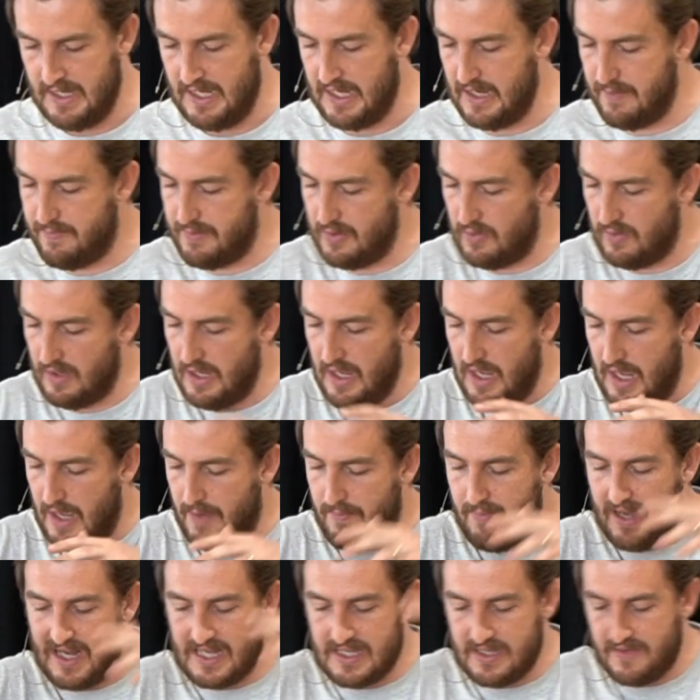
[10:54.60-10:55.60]
He built
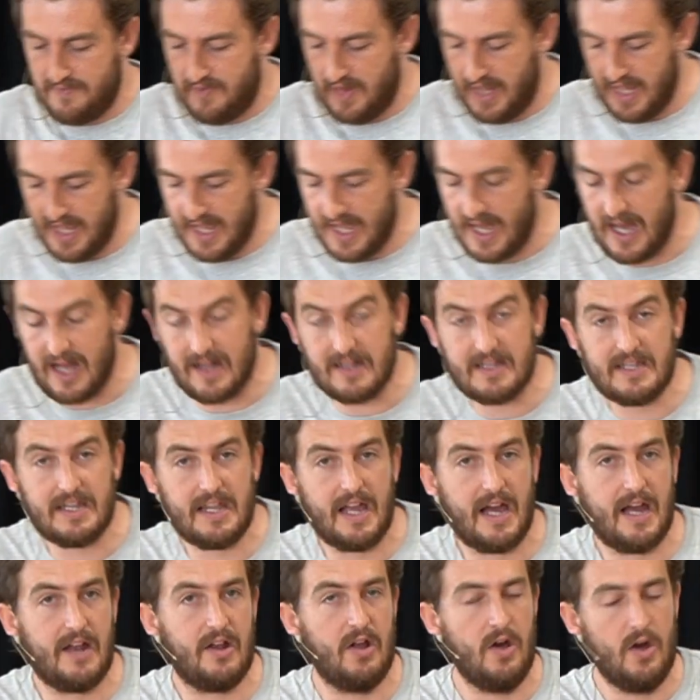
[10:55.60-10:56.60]
a massive house. He
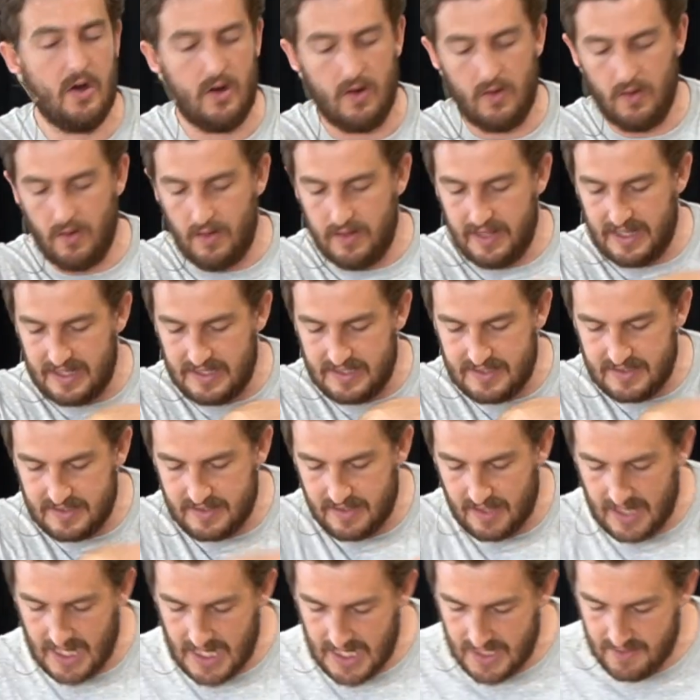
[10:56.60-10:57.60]
had all these
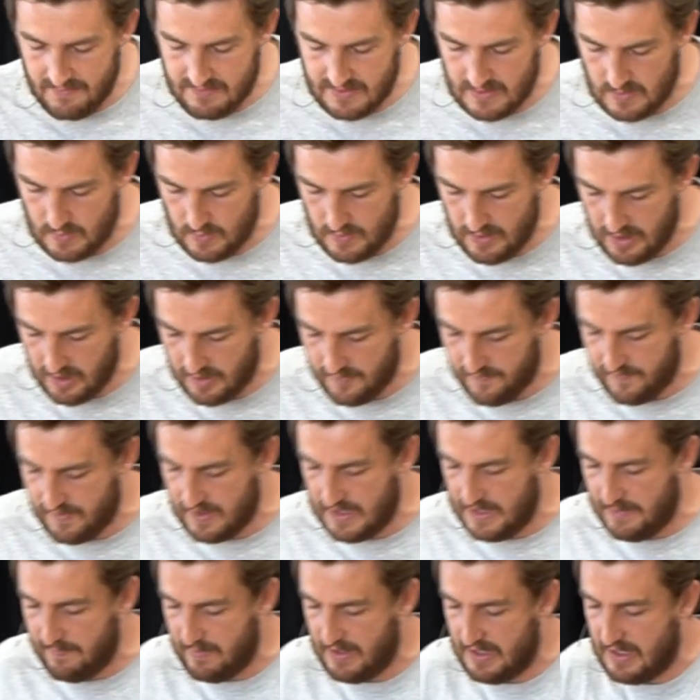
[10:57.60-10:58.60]
slaves that worked for
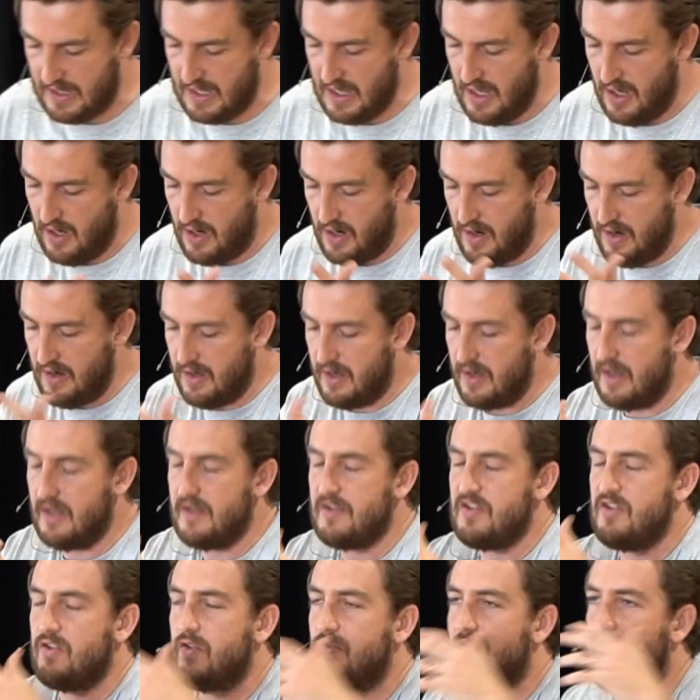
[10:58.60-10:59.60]
him. He owned
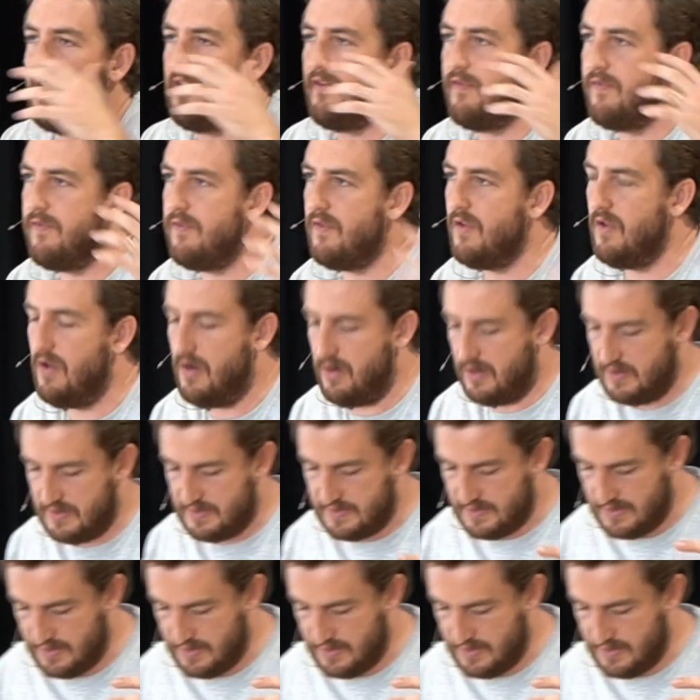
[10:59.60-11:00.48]
great flocks